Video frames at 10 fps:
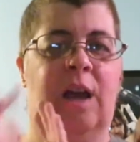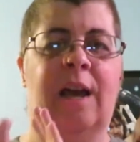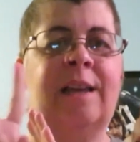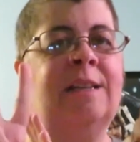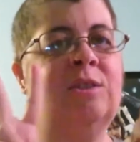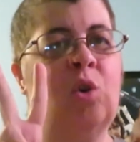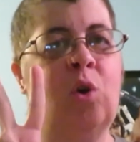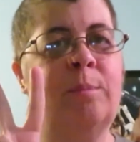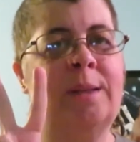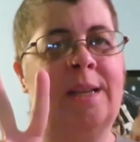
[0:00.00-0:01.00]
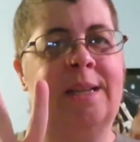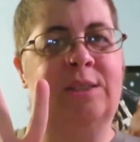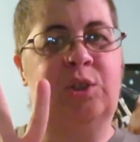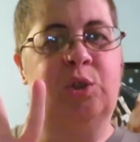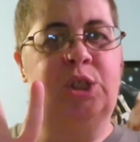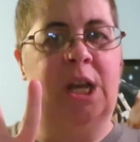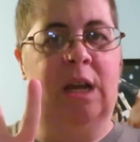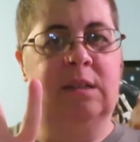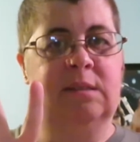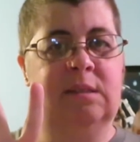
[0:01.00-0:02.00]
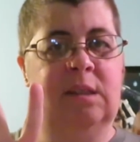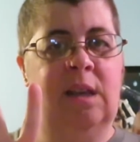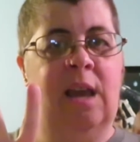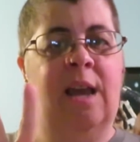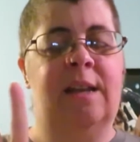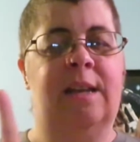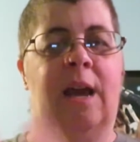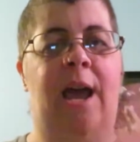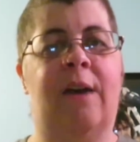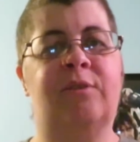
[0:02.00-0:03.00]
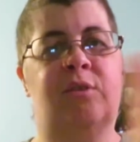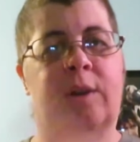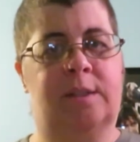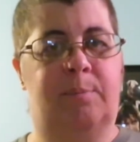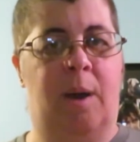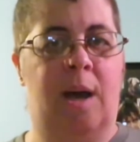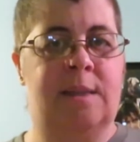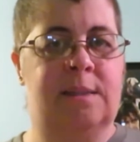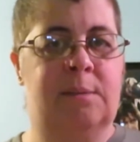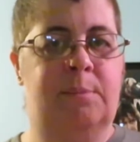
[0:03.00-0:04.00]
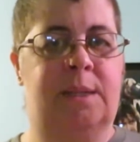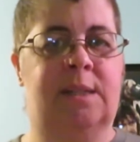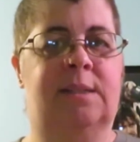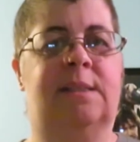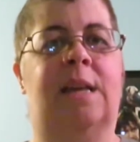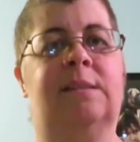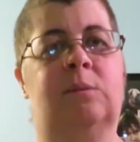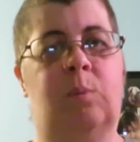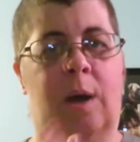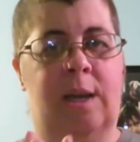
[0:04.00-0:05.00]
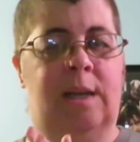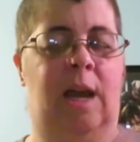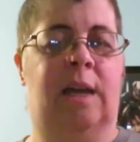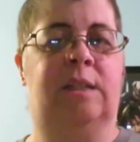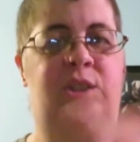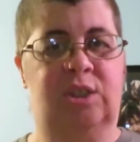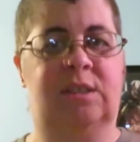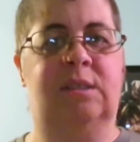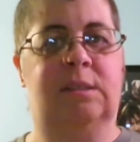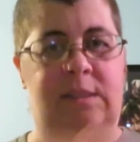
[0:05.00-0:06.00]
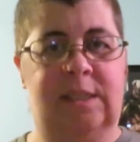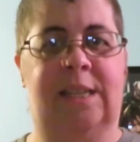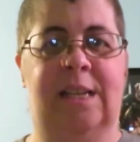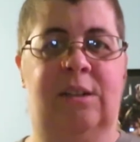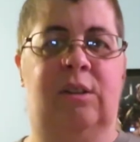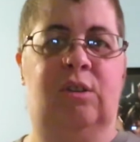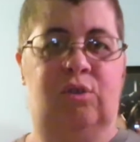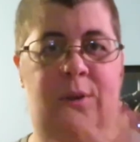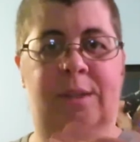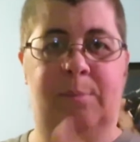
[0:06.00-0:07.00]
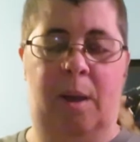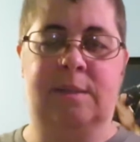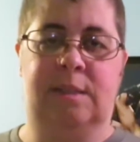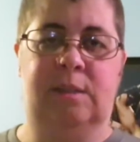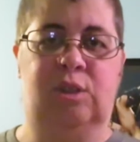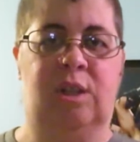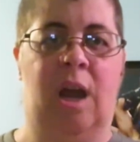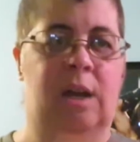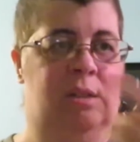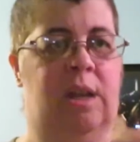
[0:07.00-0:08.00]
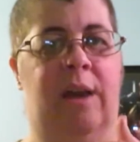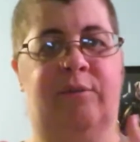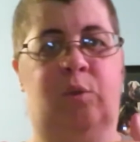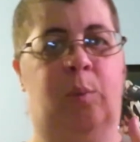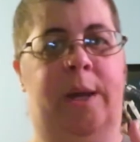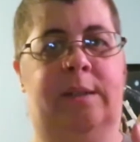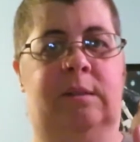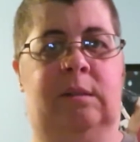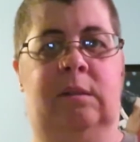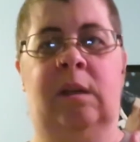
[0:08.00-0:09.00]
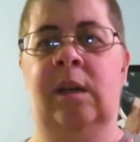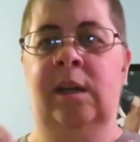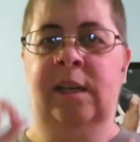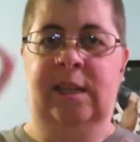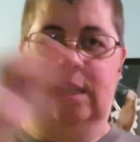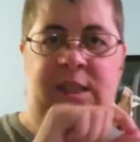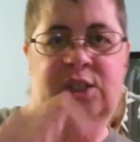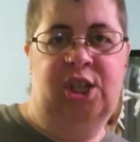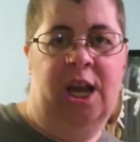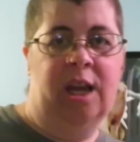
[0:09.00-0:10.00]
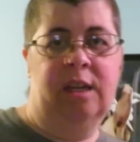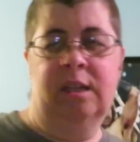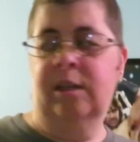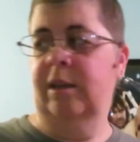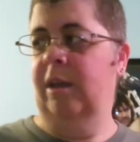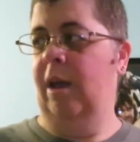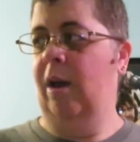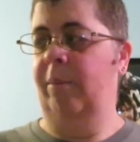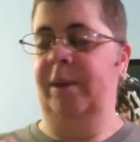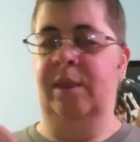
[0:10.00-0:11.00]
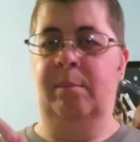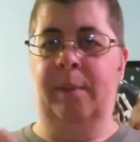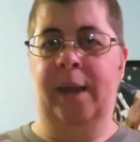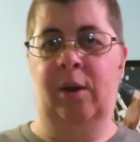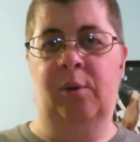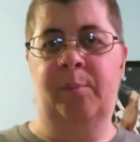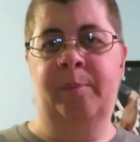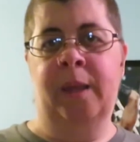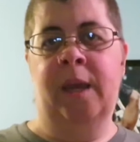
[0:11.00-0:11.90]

I get normally get two checks. Now I have direct deposit because that's why I can just get direct deposit and not have to wait to get the check um, in the mail